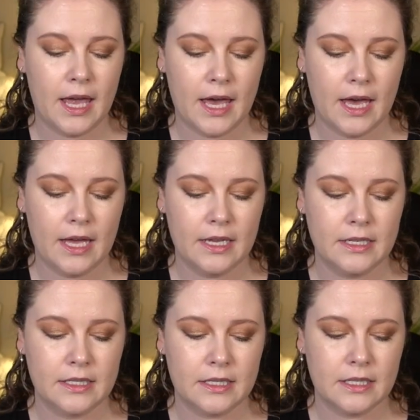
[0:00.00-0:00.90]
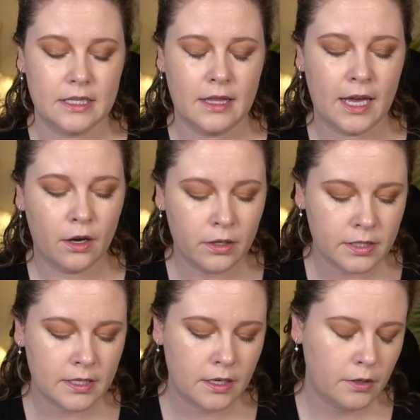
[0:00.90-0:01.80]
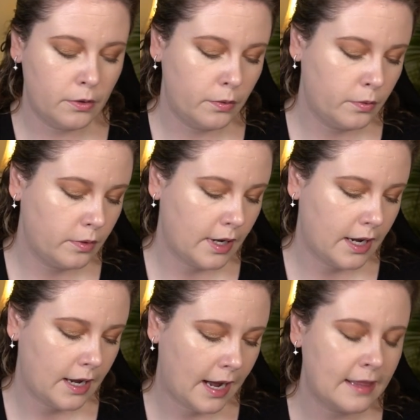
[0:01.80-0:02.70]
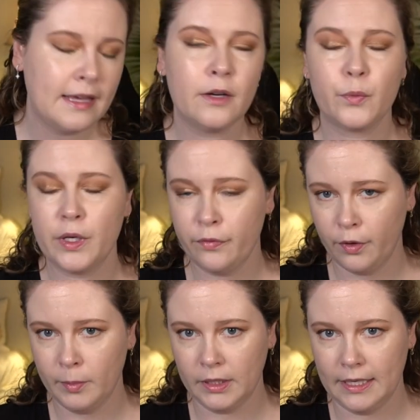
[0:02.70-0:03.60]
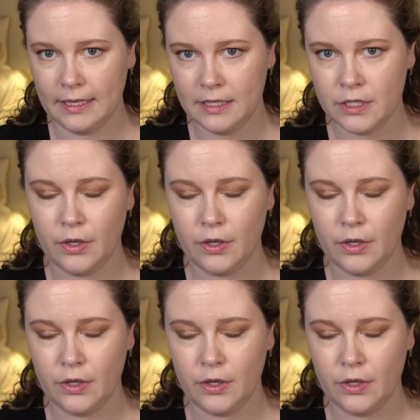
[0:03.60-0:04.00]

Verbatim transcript: And they also, I think, reformulated.